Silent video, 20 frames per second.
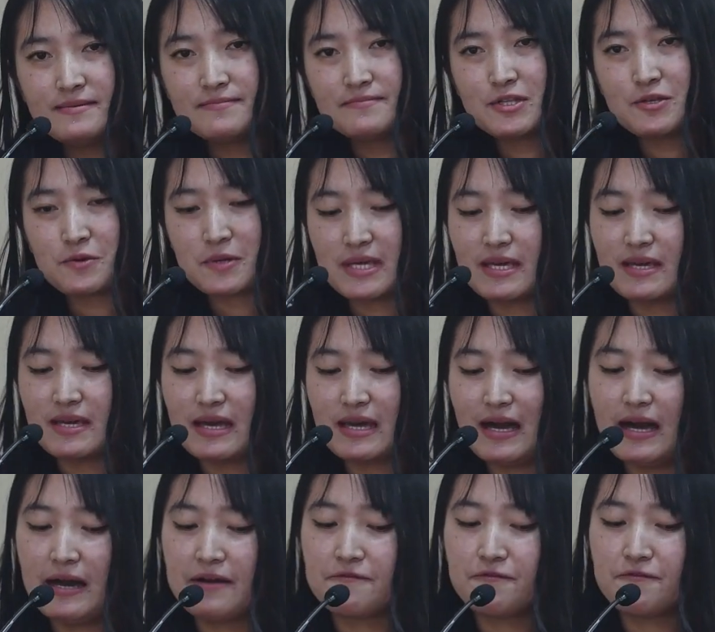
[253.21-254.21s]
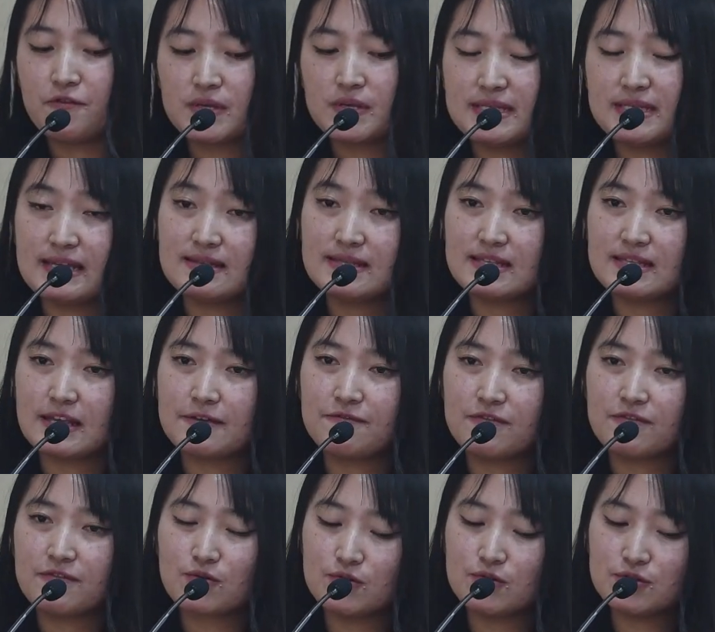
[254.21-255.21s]
So, okay. For instance,
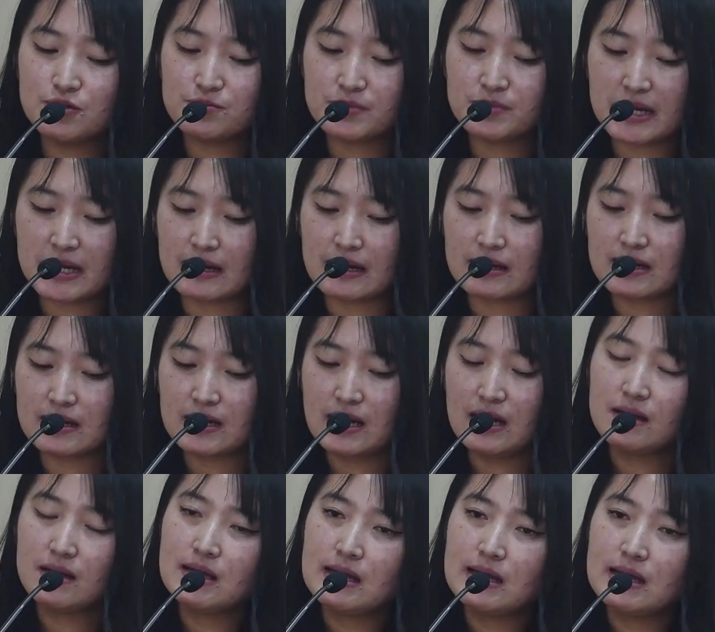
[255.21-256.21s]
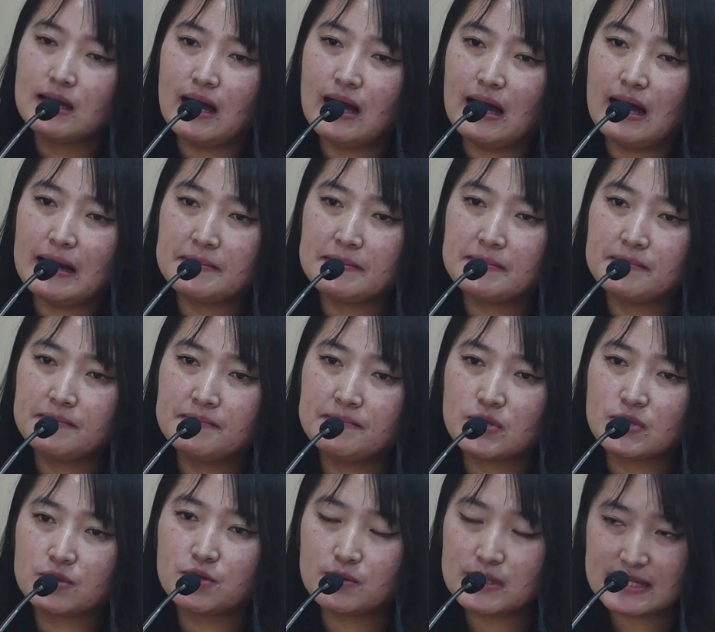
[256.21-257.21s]
if you go to Merak,
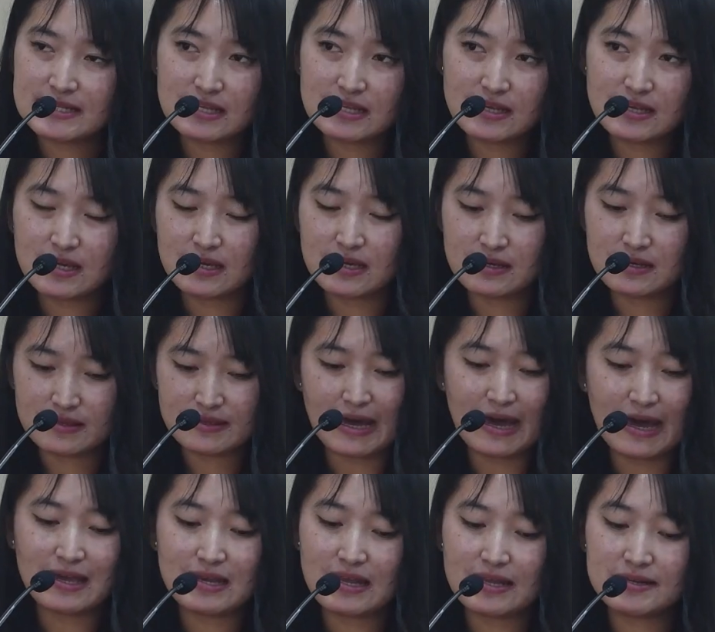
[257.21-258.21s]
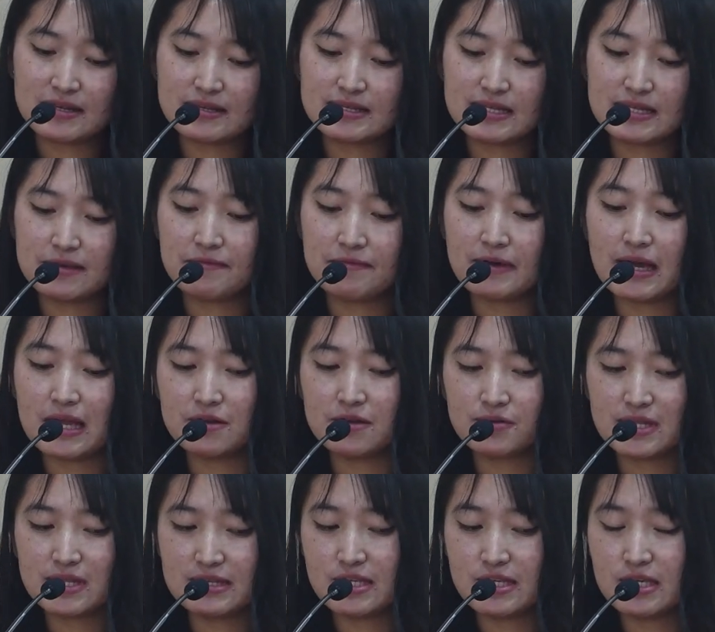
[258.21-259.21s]
you will see the highlanders
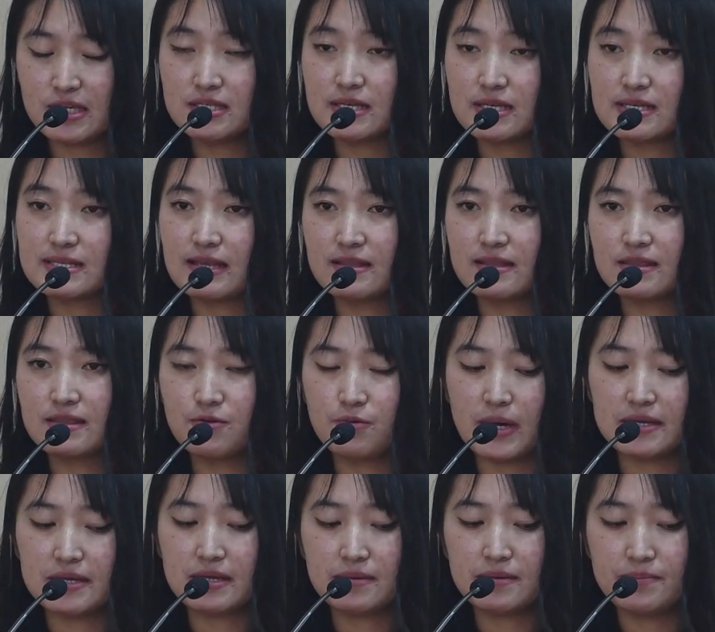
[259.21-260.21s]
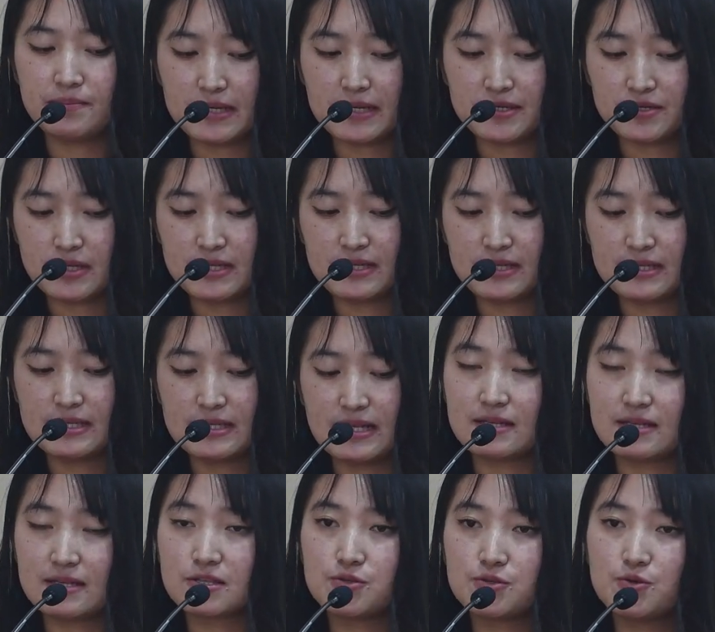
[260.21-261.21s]
evaluate the changes in the weather patterns
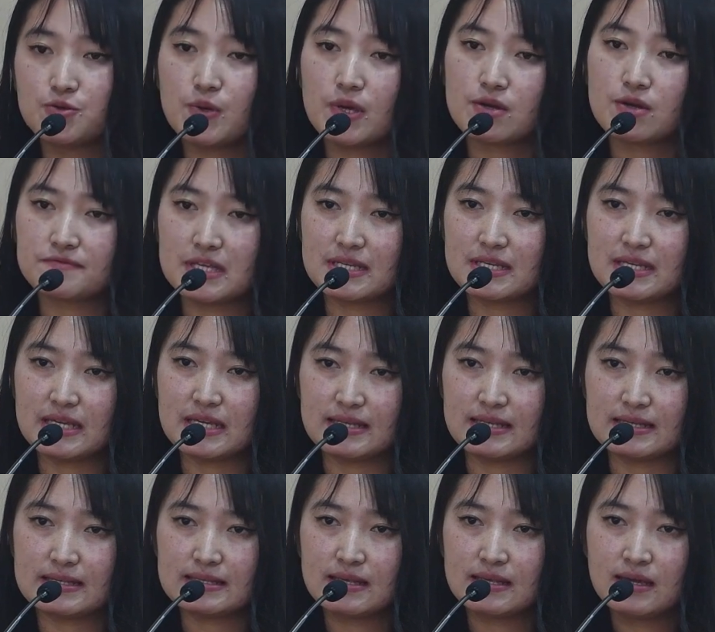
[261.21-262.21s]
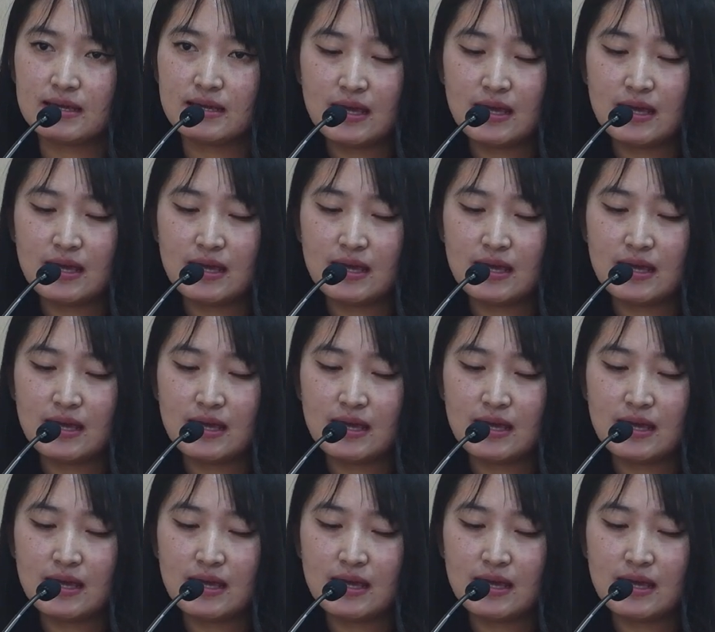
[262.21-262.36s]
as the doing of the deities.